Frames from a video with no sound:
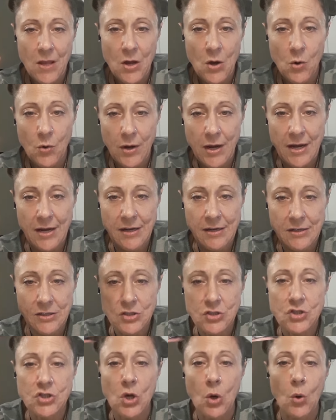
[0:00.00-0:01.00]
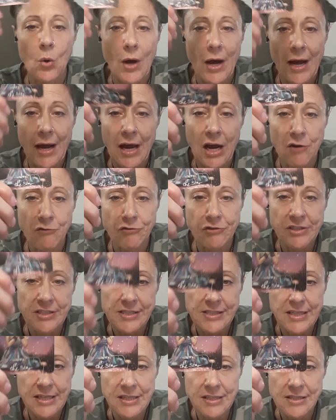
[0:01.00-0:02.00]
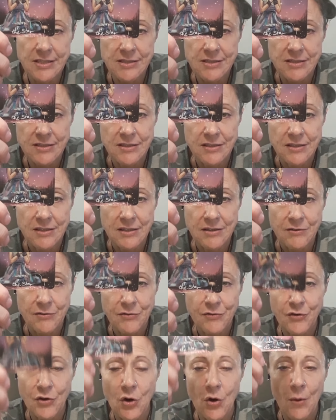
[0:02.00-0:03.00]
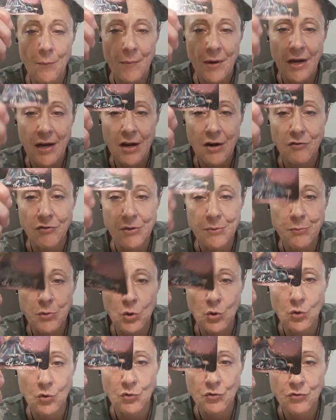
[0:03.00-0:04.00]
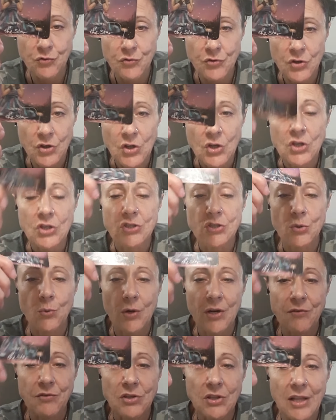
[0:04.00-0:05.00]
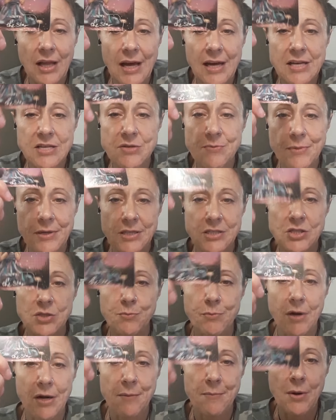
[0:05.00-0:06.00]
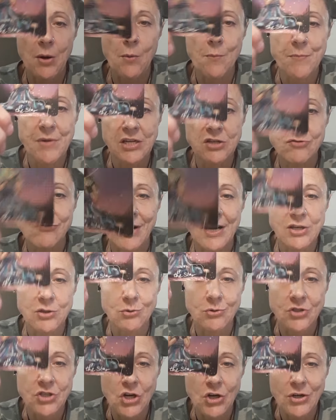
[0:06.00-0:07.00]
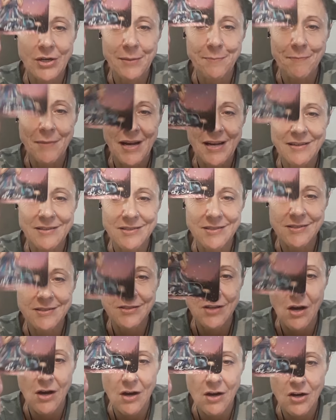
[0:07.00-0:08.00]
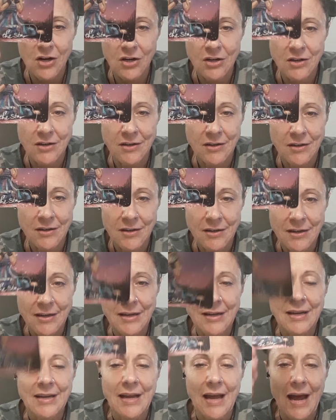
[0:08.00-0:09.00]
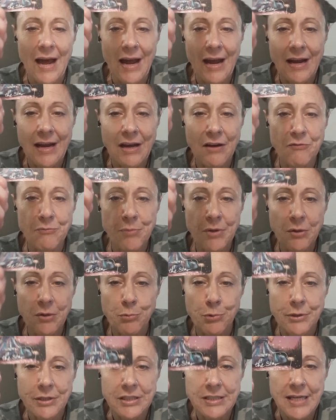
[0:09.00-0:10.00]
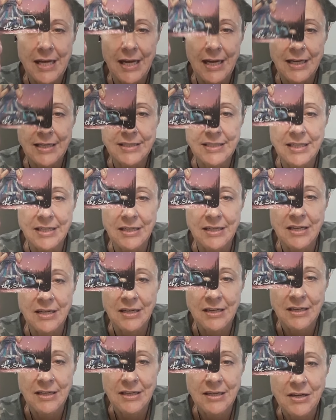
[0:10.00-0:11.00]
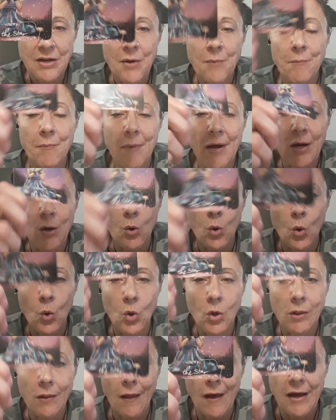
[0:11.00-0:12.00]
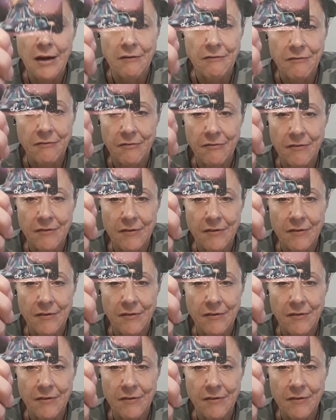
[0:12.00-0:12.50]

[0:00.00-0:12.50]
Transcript: Okay? So I have receipts for my every move. So whatever lies are being spread about me trying to dirty my star, I have been protected my whole life.